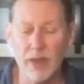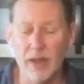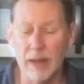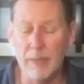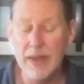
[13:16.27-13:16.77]

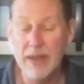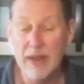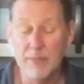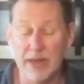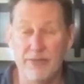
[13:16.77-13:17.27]
Um,
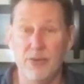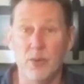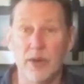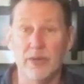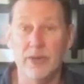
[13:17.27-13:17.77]
but if you
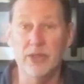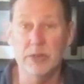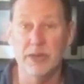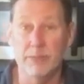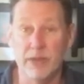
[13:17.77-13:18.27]
want to do
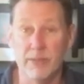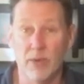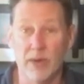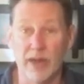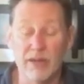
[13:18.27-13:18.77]
something a bit
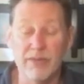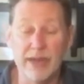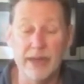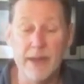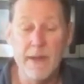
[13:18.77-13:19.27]
more
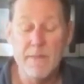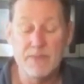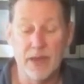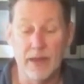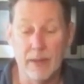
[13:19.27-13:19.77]
elevated,
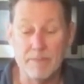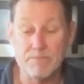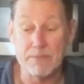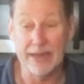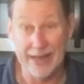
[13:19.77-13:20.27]
um,
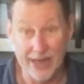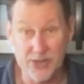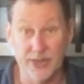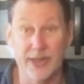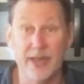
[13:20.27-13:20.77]
and
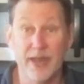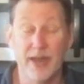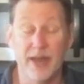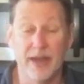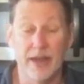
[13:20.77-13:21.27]
actually
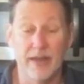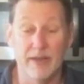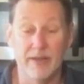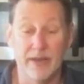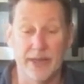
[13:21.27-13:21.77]
uh,
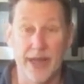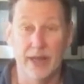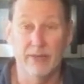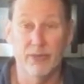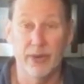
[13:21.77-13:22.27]
in
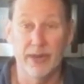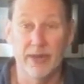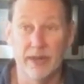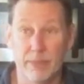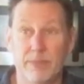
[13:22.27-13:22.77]
California,
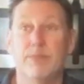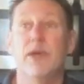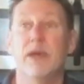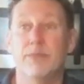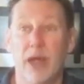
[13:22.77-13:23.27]

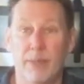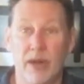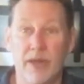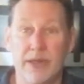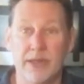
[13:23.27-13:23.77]
uh,
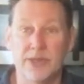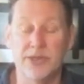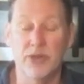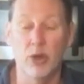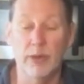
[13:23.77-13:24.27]
primarily in
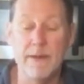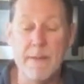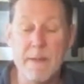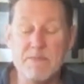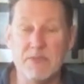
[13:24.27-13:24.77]
Sonoma,
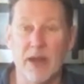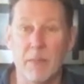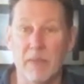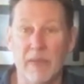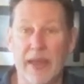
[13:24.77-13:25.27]

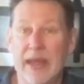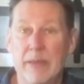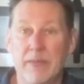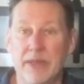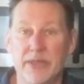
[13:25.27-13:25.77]
um,
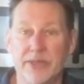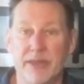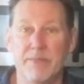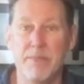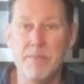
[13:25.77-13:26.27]
lamb is
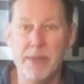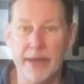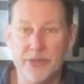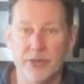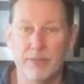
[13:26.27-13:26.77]
a
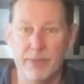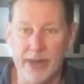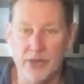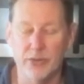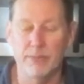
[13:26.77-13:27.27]
major,
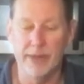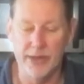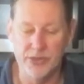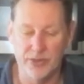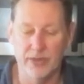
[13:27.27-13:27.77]
major,
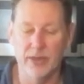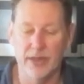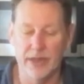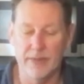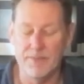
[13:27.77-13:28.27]
major
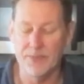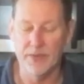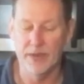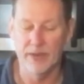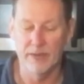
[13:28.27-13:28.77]
uh,
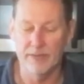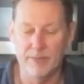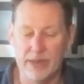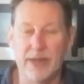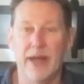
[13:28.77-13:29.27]
uh
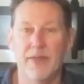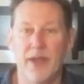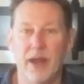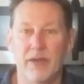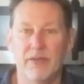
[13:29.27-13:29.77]
meat out
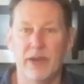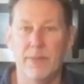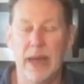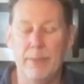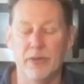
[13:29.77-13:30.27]
there and very
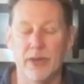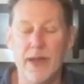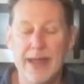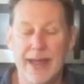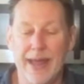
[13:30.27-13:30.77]
popular.
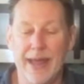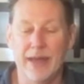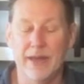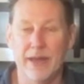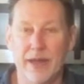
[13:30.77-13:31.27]

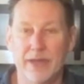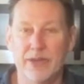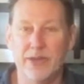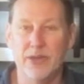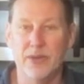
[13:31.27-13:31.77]
And uh, to
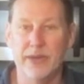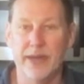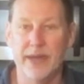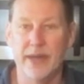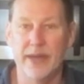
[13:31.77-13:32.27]
do
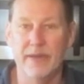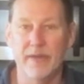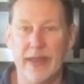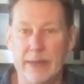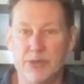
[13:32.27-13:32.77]
a, a
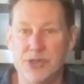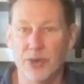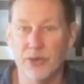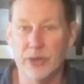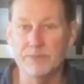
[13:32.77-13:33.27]
lamb
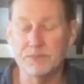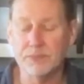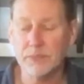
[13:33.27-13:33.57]
shoulder